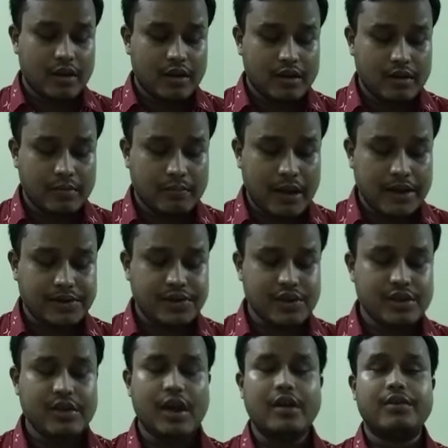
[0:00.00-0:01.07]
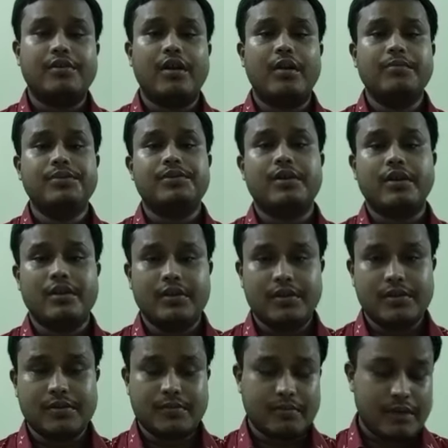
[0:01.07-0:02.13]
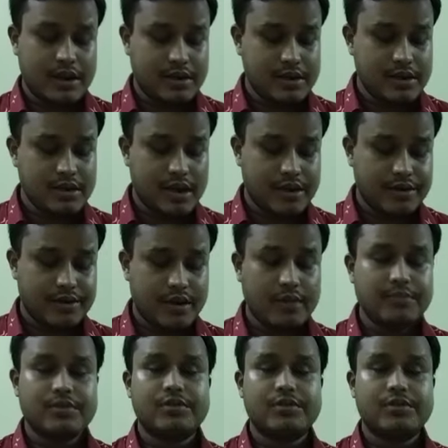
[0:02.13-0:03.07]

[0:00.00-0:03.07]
mighty eardrums, his mighty eardrums.